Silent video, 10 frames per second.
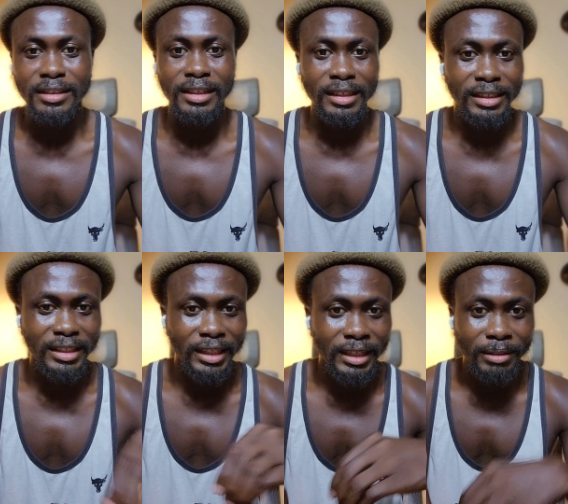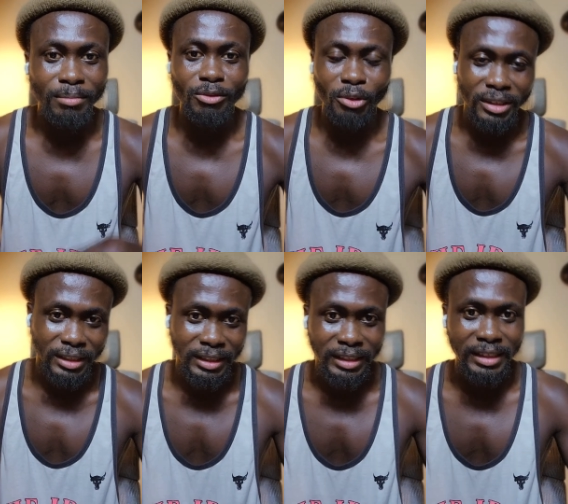the same
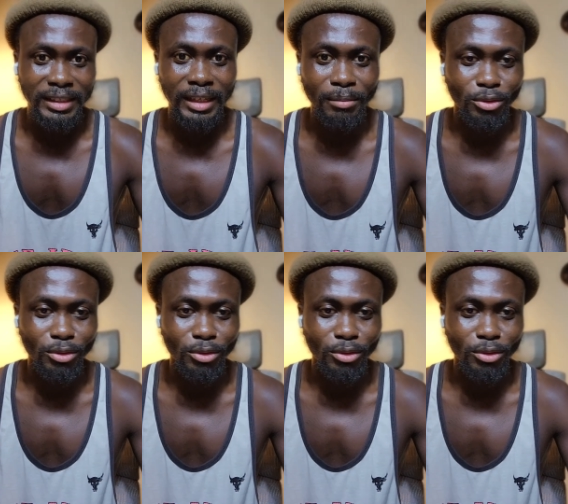Western system